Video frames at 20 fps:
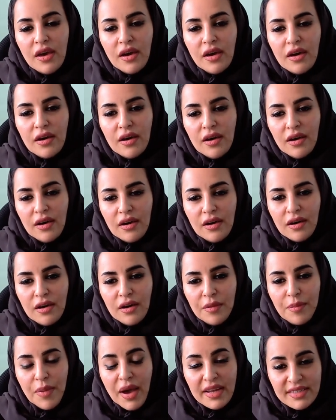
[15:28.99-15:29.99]

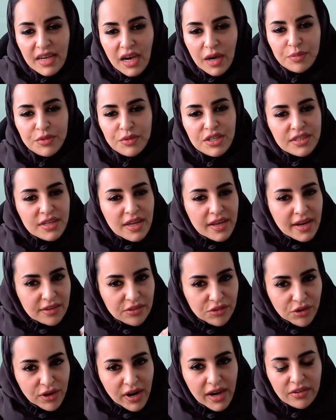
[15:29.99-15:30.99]
adapted and
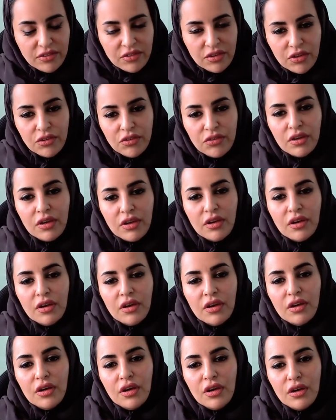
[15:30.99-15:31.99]
attracted
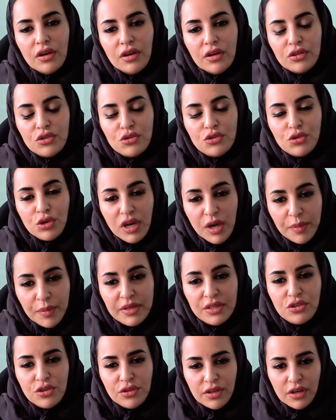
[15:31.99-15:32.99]
to come
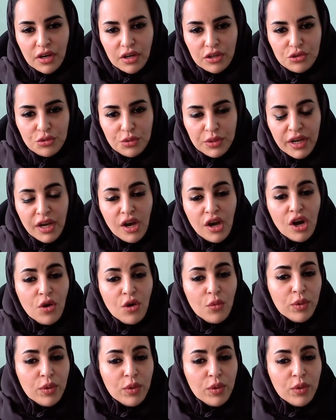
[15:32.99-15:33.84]
into the country. We